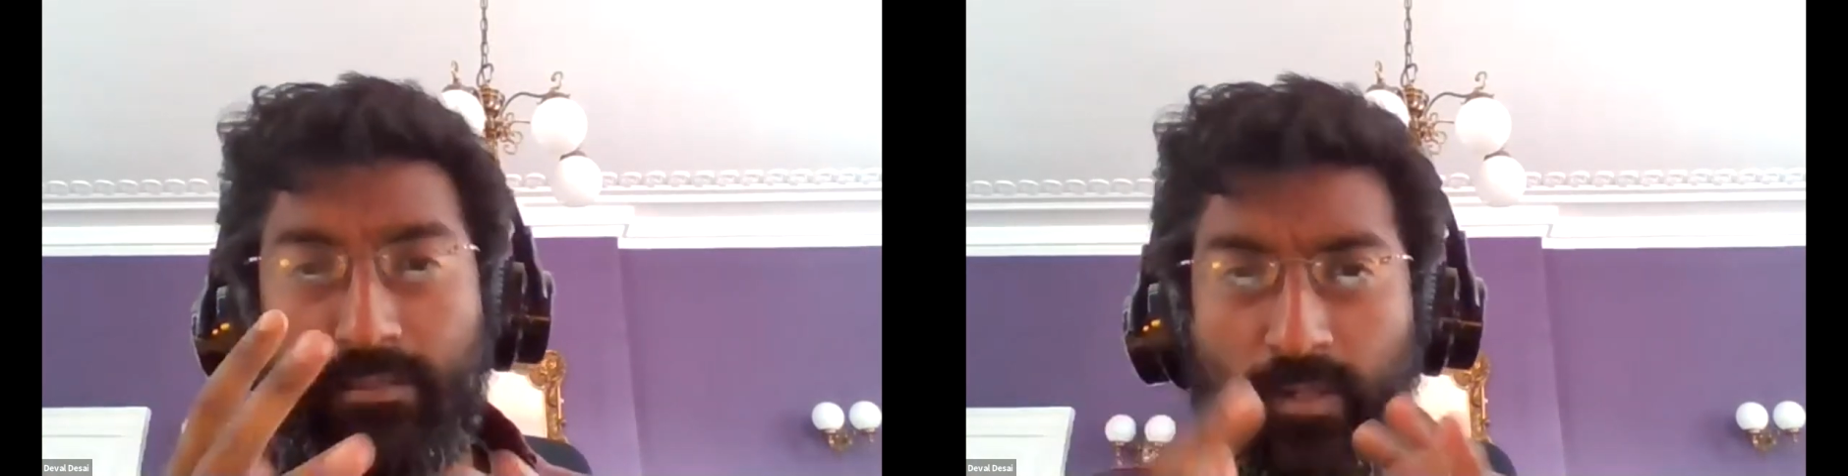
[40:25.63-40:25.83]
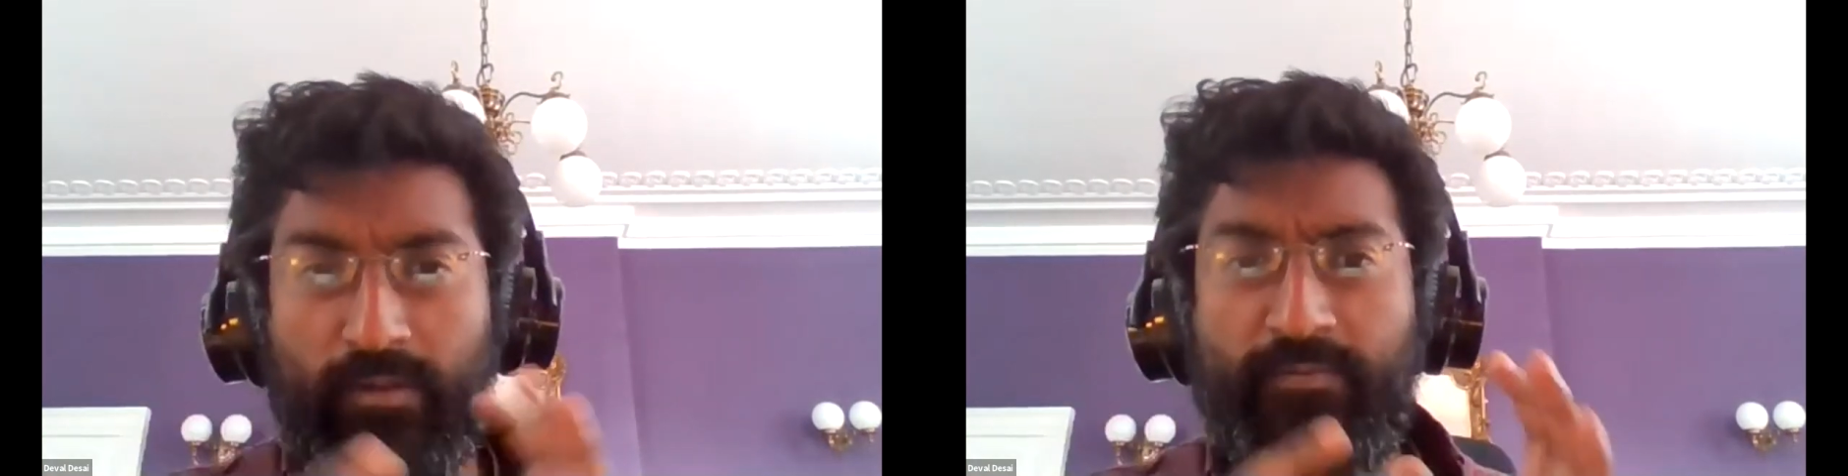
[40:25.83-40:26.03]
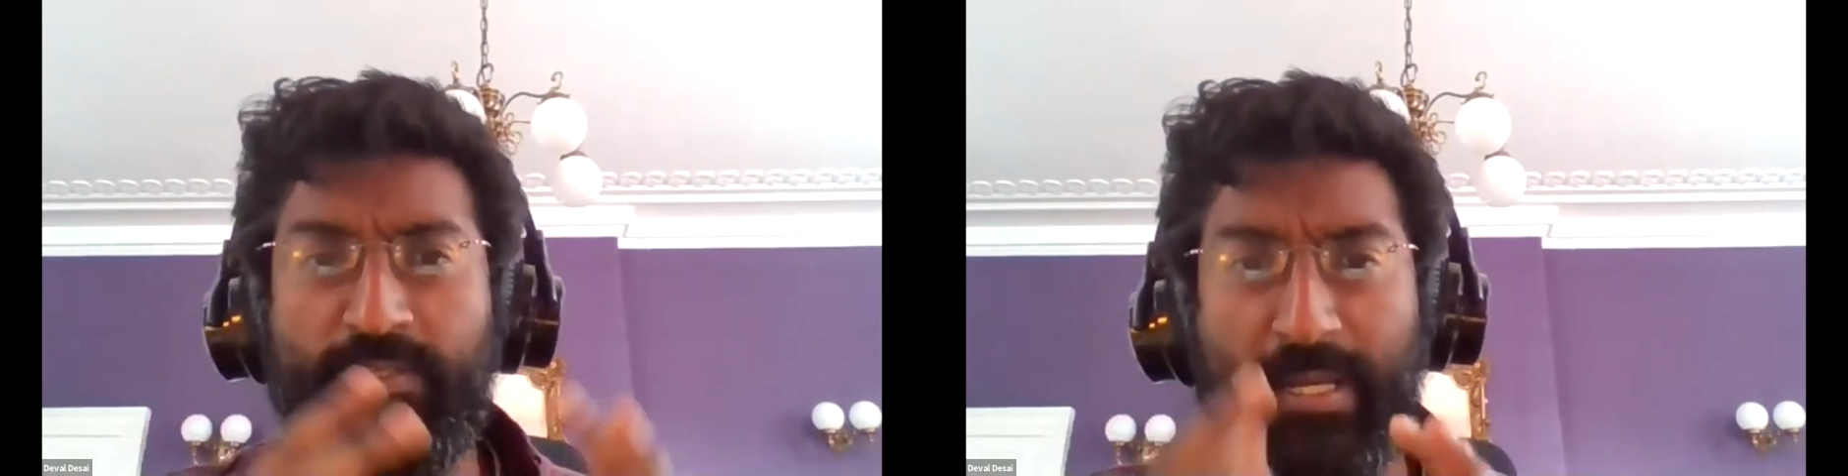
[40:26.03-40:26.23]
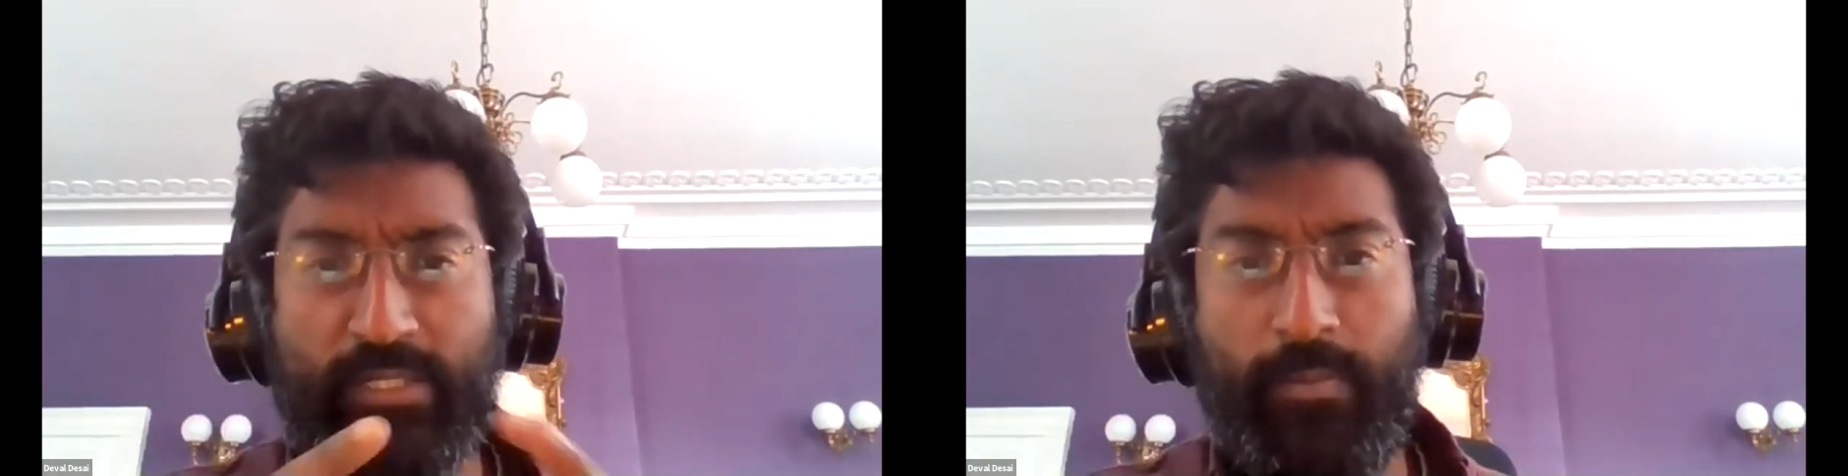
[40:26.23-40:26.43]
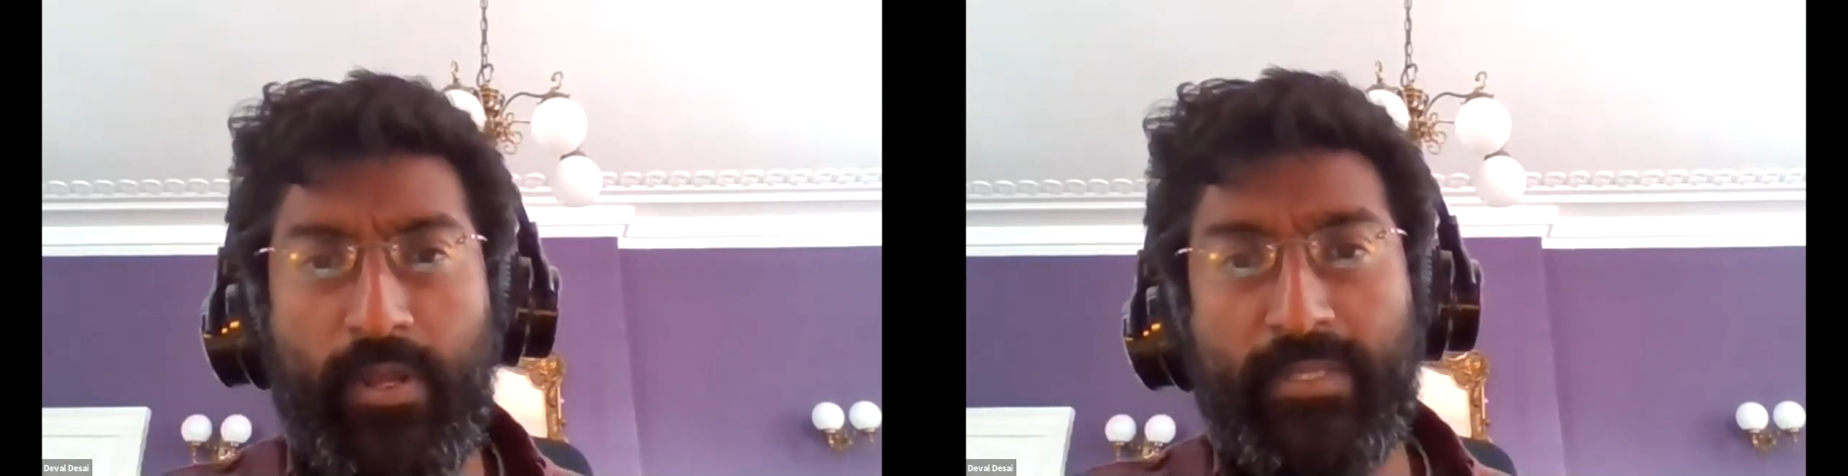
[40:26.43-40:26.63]
sort of
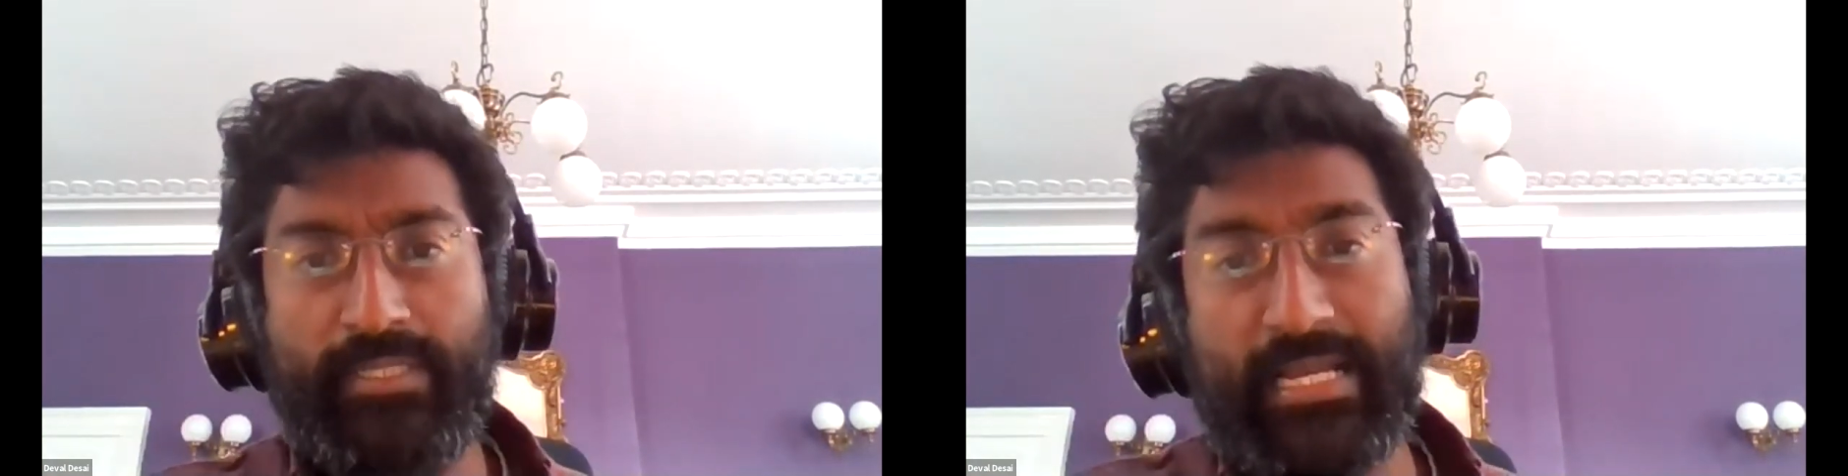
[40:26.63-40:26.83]
special purpose